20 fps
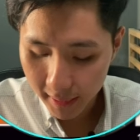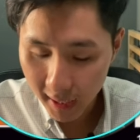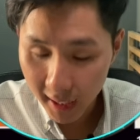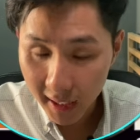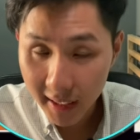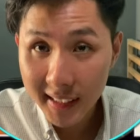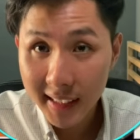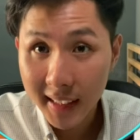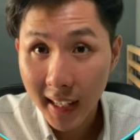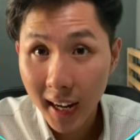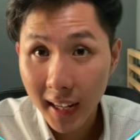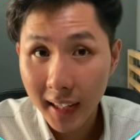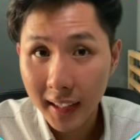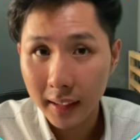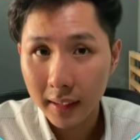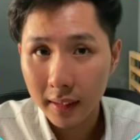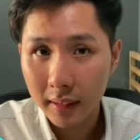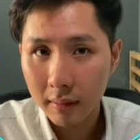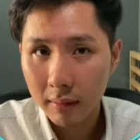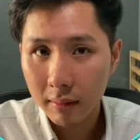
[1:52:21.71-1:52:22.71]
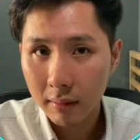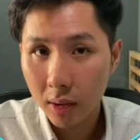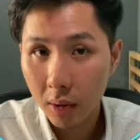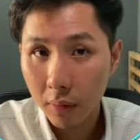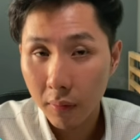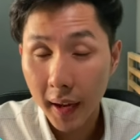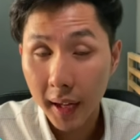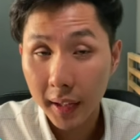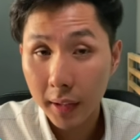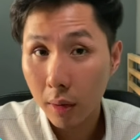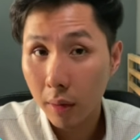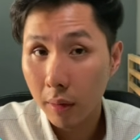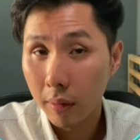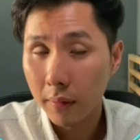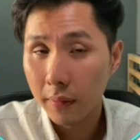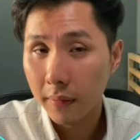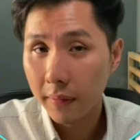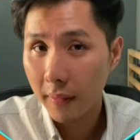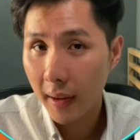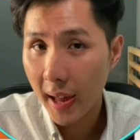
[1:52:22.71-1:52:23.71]
assign the value of
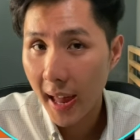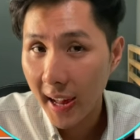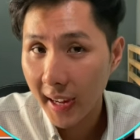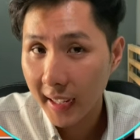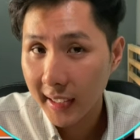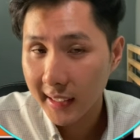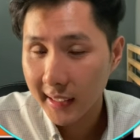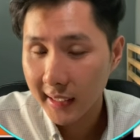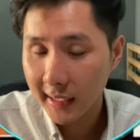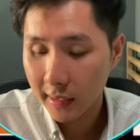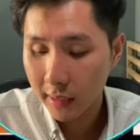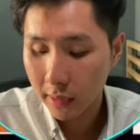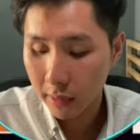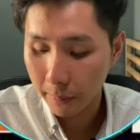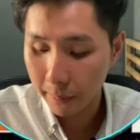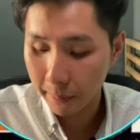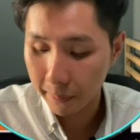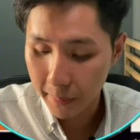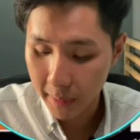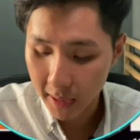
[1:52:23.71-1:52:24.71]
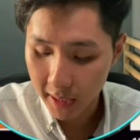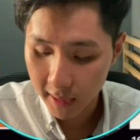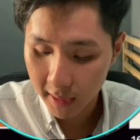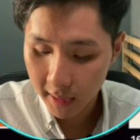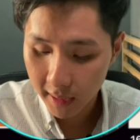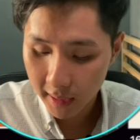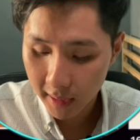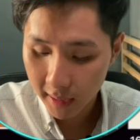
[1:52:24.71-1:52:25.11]
X to B.